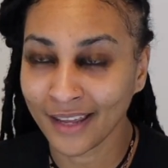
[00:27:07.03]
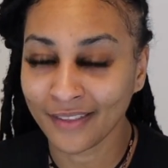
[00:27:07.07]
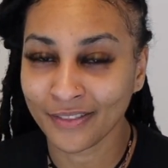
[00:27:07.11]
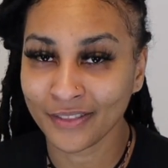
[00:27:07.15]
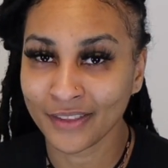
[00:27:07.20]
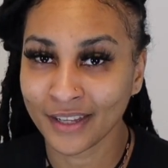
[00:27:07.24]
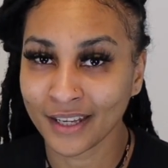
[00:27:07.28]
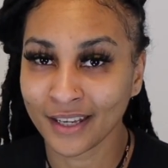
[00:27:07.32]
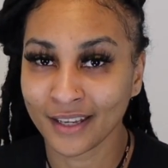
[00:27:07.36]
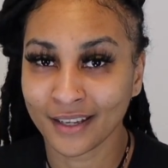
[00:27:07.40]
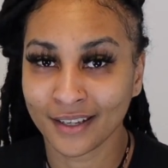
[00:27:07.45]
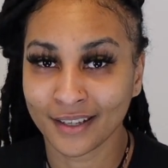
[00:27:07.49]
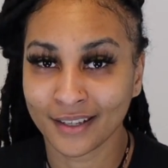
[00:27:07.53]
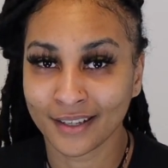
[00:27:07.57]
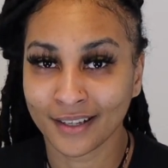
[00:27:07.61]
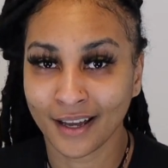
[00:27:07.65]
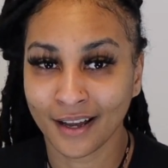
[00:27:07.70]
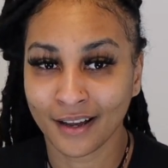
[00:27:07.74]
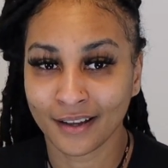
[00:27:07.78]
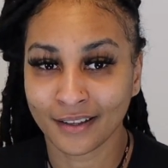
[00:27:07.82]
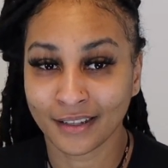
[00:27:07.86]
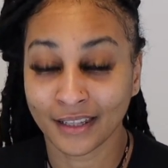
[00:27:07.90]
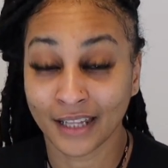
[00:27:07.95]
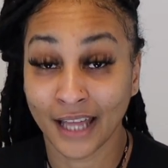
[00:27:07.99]

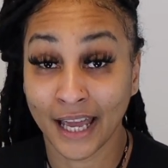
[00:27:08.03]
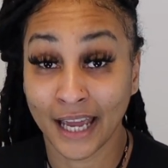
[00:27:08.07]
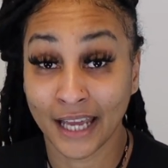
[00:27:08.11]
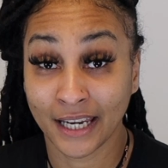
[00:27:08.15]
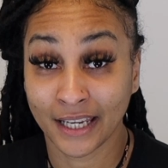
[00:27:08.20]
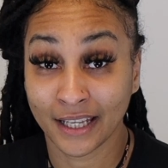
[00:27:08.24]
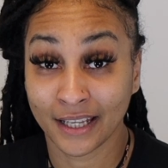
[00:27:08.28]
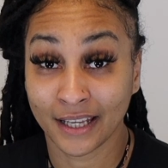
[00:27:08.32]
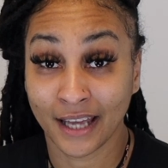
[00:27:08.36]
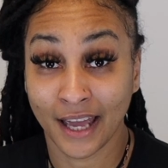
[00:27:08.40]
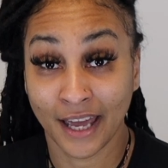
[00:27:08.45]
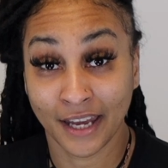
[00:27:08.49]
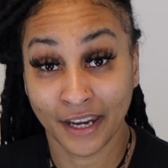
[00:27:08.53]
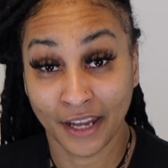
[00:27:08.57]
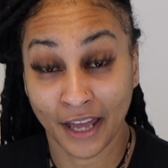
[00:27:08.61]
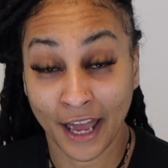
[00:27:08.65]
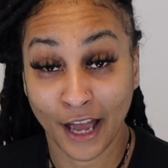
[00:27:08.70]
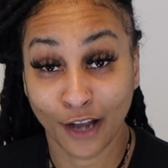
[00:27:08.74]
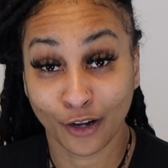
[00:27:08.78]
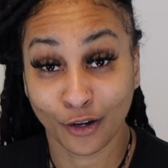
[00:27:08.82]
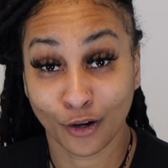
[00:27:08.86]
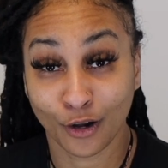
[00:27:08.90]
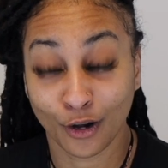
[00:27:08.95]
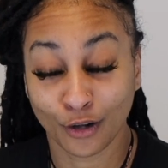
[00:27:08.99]
The lady at
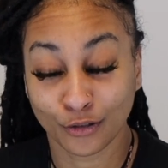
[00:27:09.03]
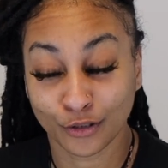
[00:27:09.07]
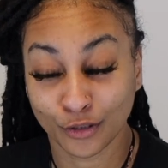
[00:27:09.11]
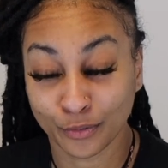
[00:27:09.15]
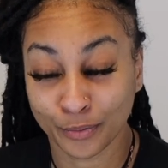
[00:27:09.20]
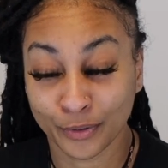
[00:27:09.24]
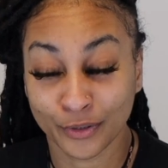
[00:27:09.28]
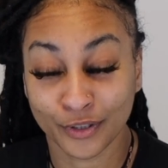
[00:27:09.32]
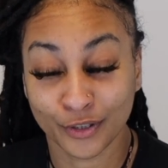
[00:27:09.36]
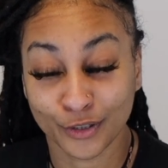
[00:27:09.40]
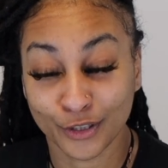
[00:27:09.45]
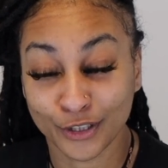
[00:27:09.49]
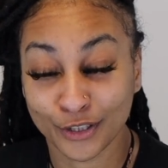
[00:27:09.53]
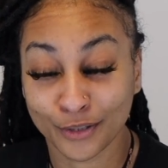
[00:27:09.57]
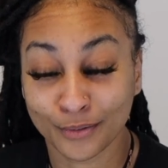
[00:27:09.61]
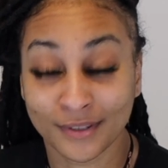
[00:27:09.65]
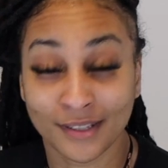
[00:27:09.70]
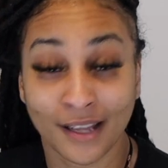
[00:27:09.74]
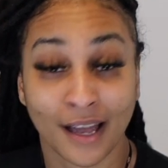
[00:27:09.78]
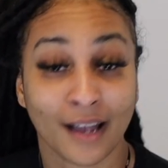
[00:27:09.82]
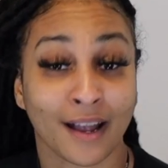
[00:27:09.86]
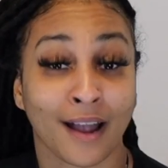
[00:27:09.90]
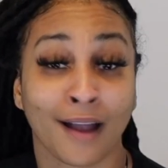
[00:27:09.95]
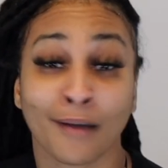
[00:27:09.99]
agriculture, Patricia,
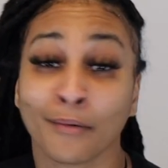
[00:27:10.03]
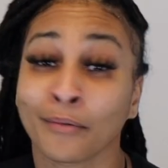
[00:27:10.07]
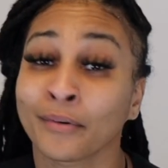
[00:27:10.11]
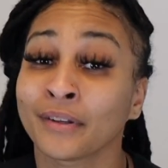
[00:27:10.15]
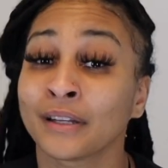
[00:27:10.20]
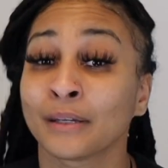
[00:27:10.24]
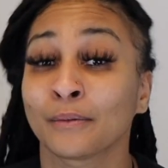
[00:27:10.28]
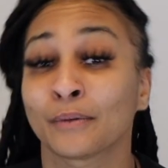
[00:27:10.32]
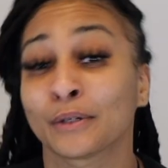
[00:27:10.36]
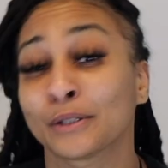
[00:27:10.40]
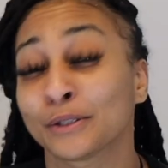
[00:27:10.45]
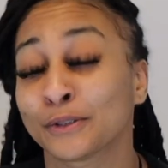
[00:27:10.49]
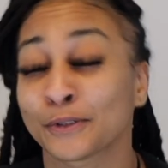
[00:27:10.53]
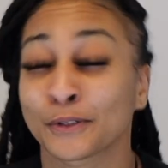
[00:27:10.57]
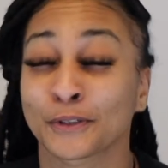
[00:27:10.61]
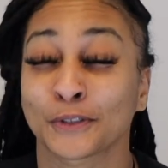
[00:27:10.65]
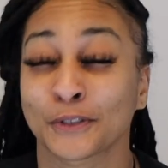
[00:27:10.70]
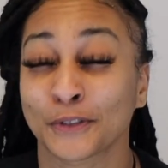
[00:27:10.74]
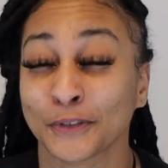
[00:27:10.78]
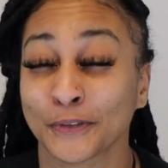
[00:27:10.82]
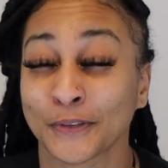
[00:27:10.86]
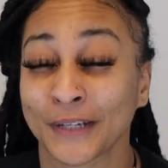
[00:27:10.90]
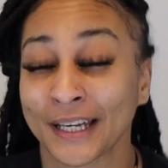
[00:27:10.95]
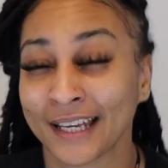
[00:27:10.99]
was like, I really want you to
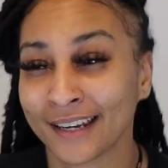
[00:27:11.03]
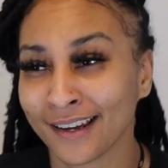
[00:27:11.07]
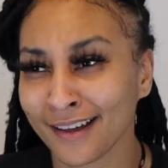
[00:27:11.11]
do it.